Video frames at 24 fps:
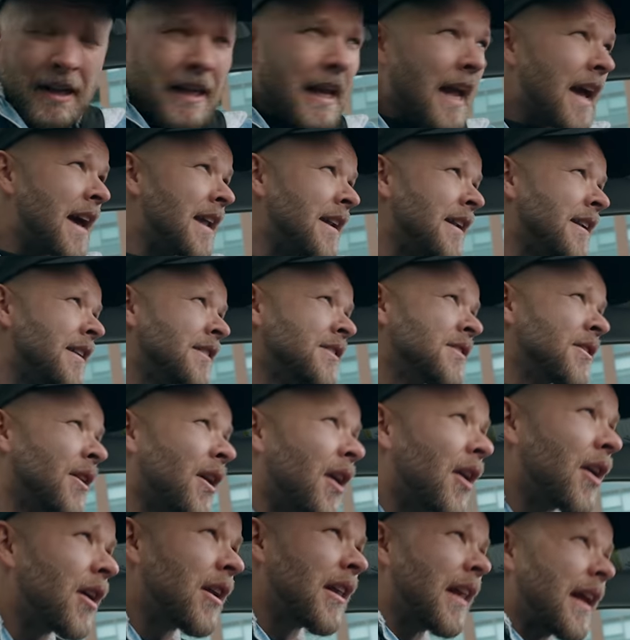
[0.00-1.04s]
at Canon
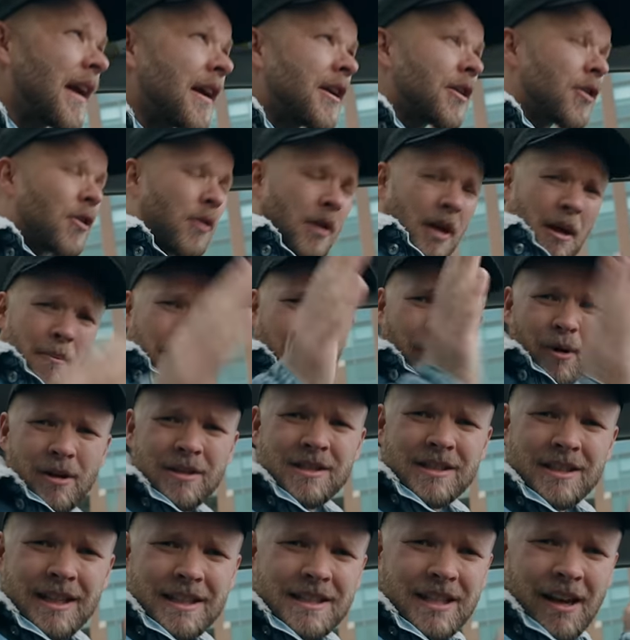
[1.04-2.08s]
are like, okay
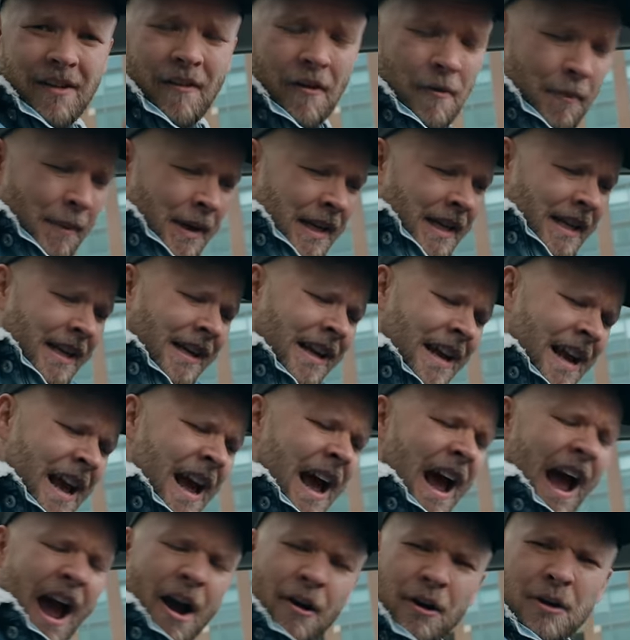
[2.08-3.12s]
boys, let's have a meeting.
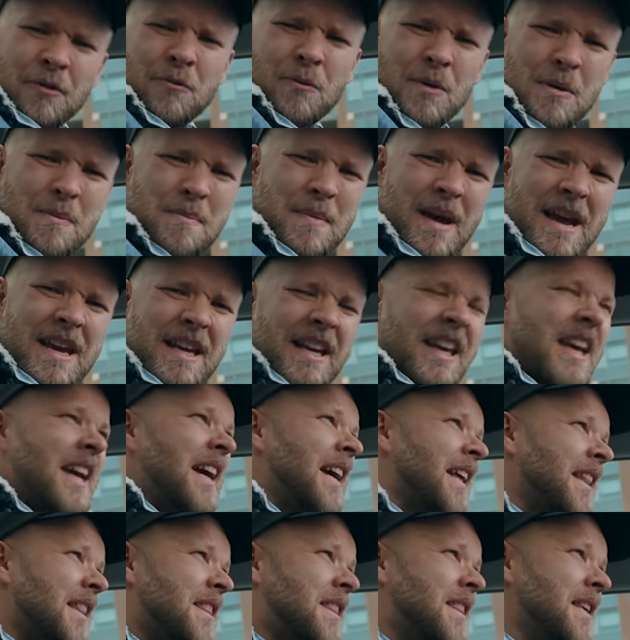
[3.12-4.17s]
How can we make
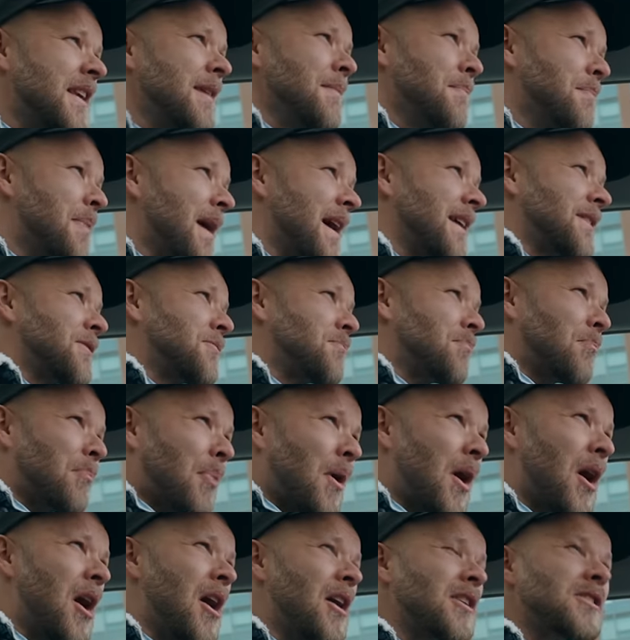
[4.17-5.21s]
the best
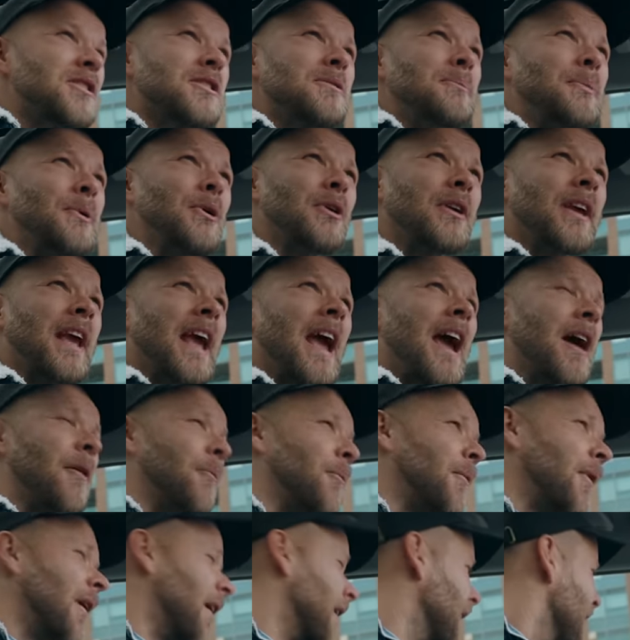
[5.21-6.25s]
possible
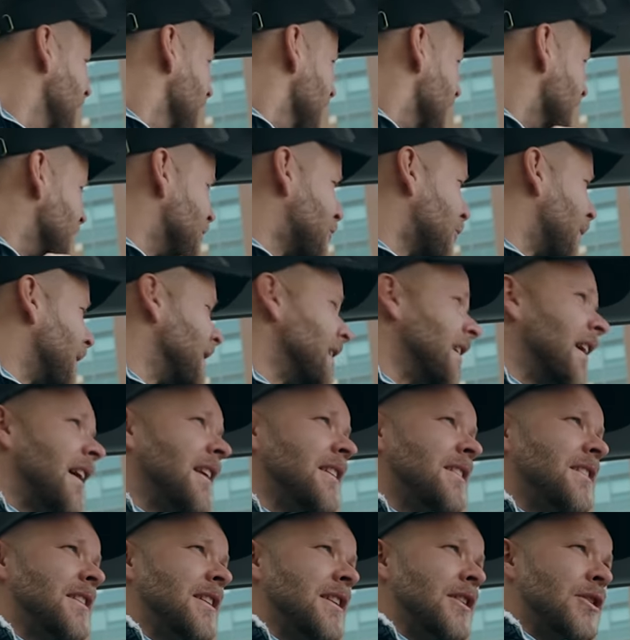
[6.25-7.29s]
camera in
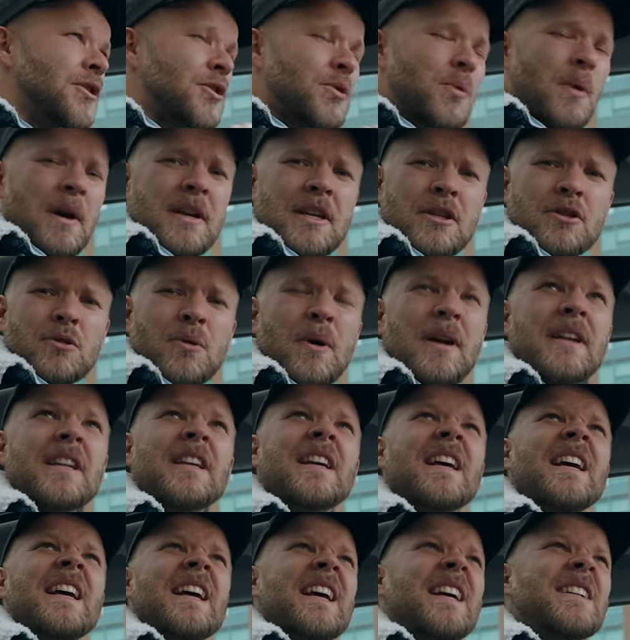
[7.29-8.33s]
2019,
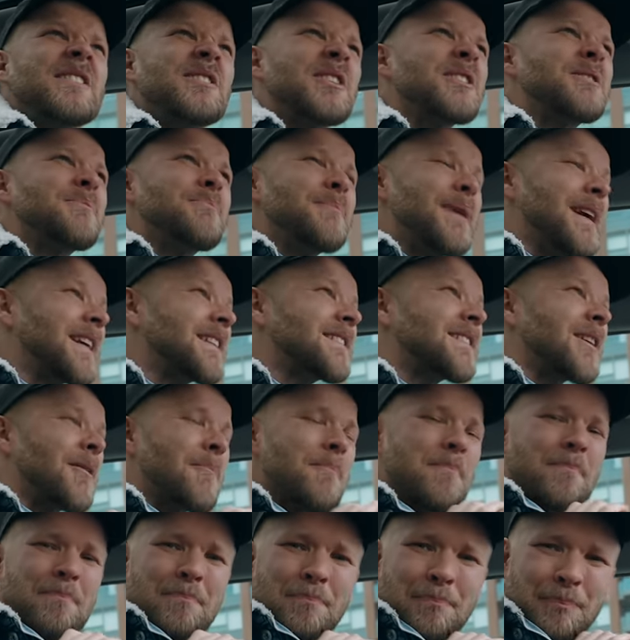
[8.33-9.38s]
2020, and just make
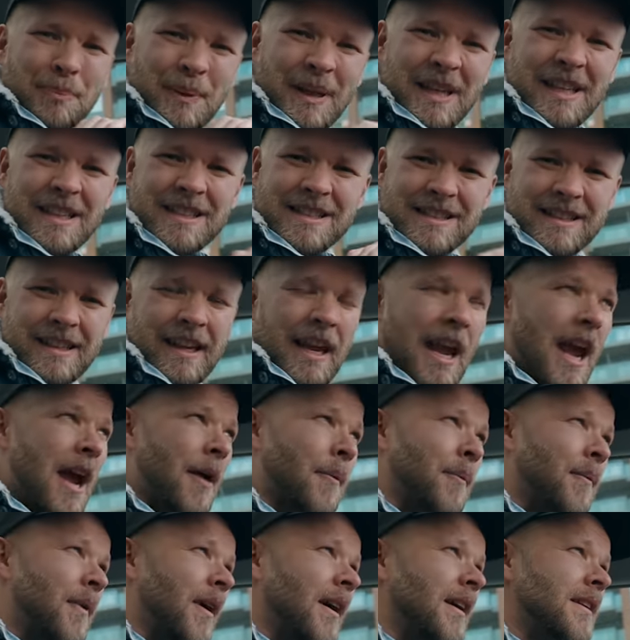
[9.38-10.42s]
some beast
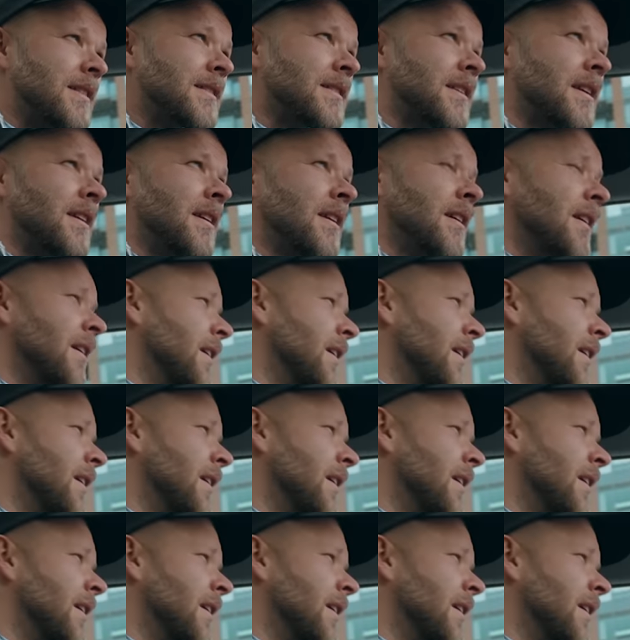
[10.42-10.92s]
cameras?